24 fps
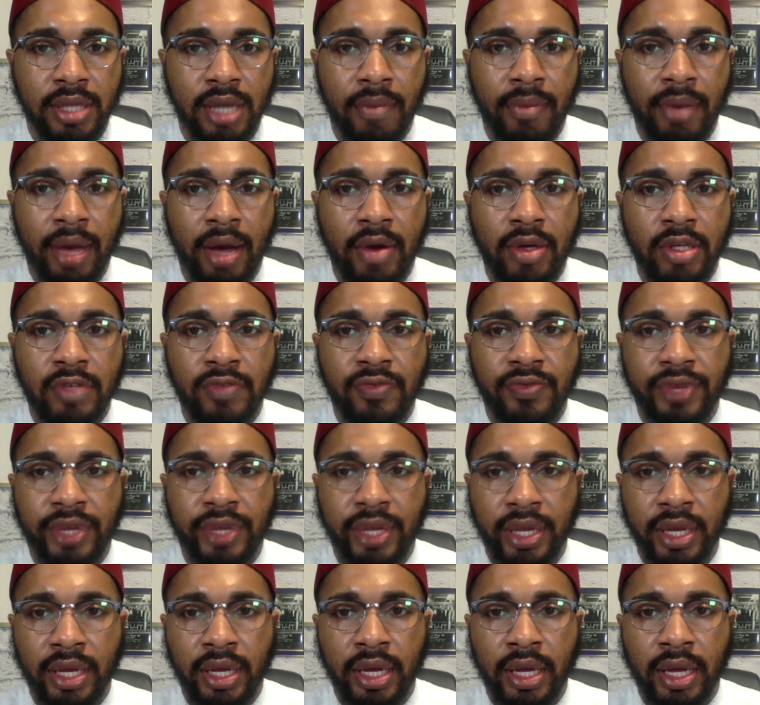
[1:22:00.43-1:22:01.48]
about his
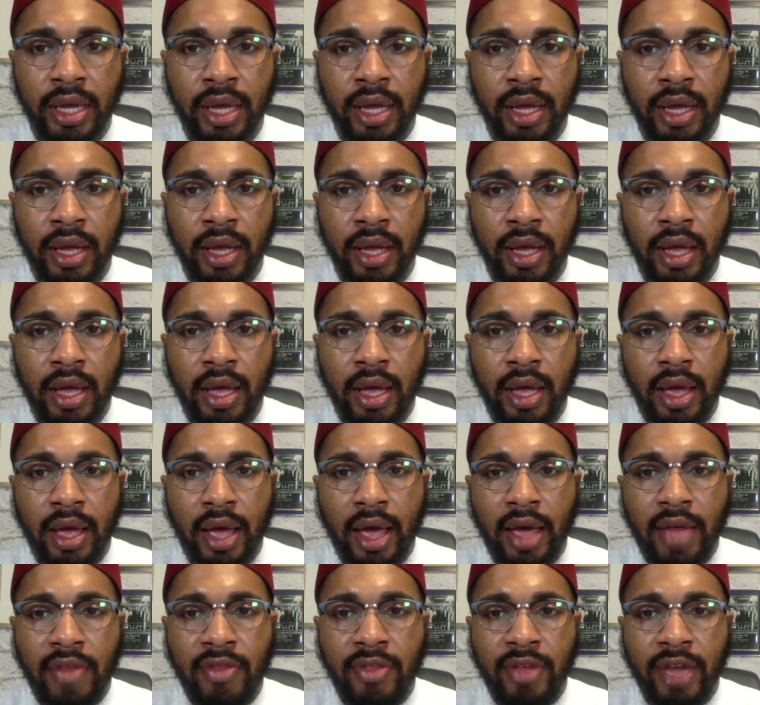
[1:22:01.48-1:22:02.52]
feet,
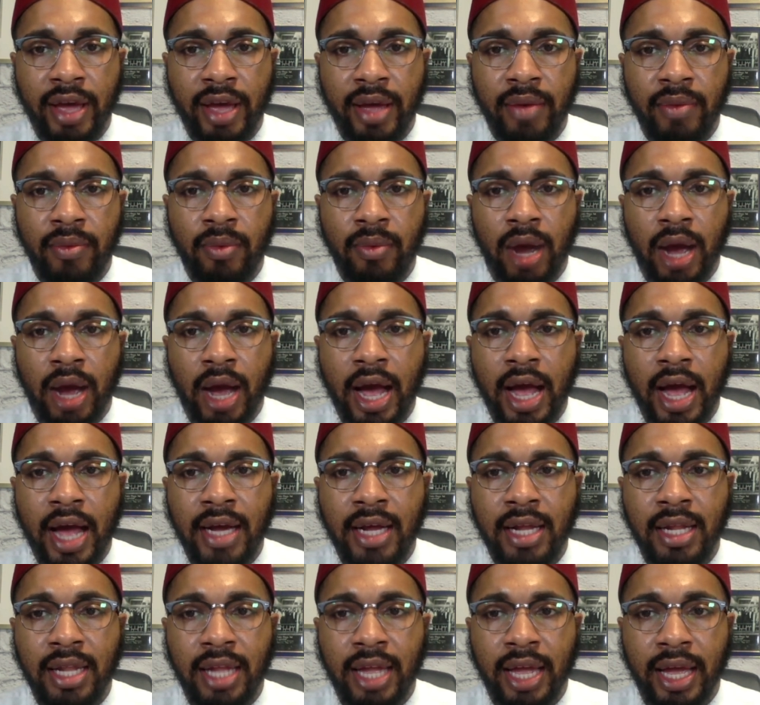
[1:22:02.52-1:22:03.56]
and that were iron
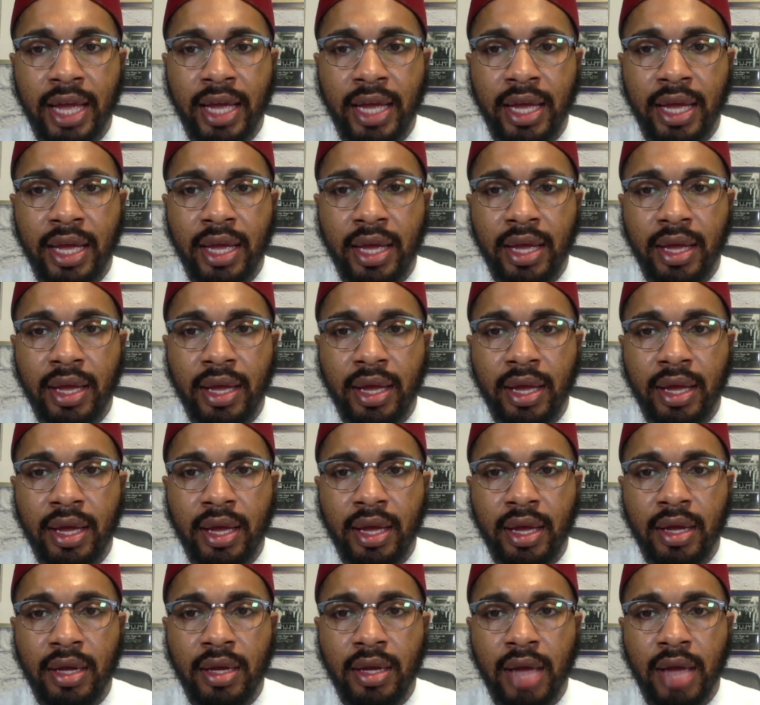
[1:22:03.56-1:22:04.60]

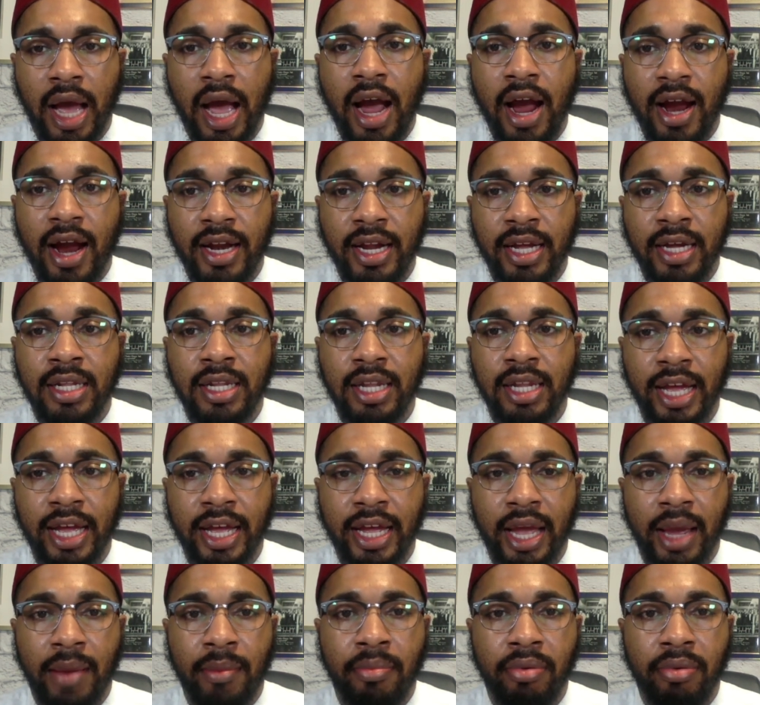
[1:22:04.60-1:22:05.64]
and clay,
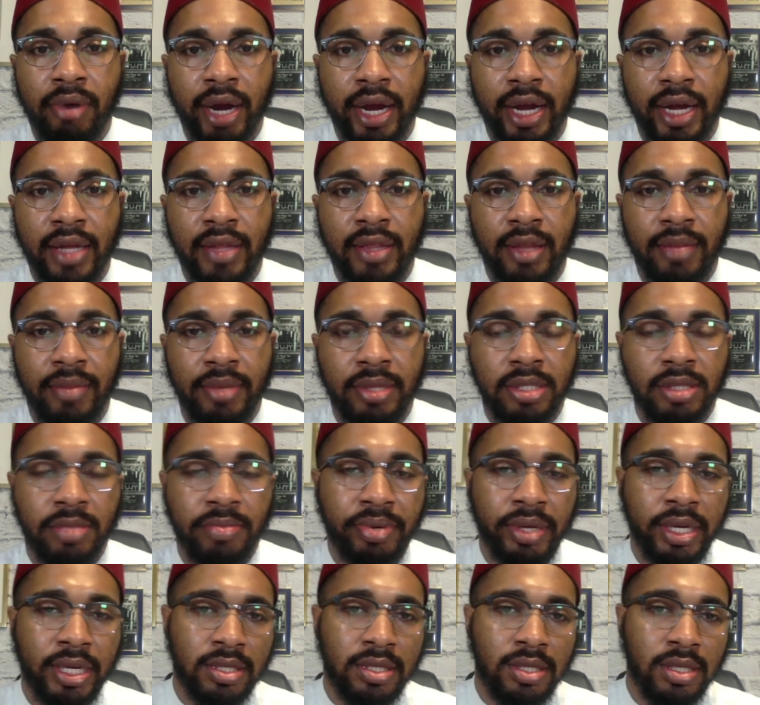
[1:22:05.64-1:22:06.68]
and break them into
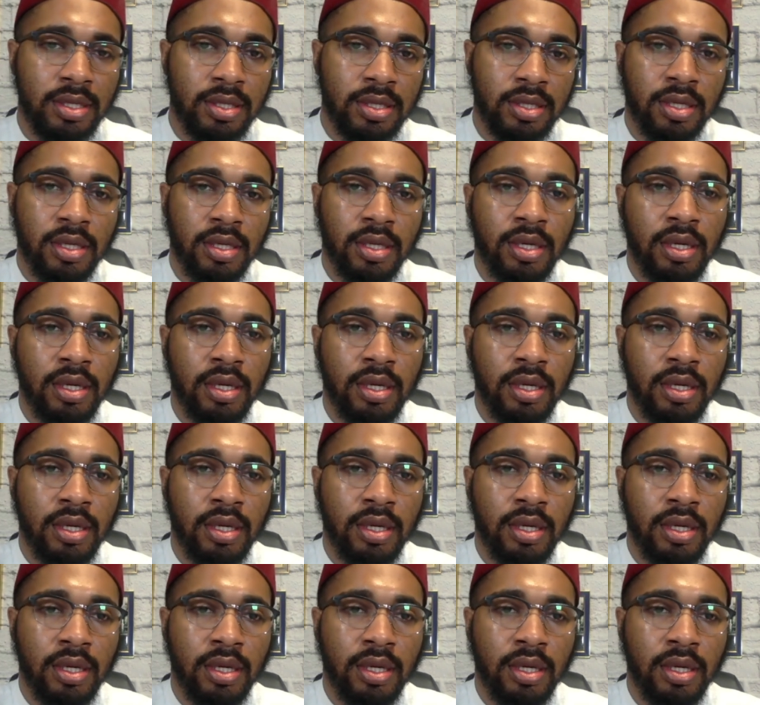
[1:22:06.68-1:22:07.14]
pieces.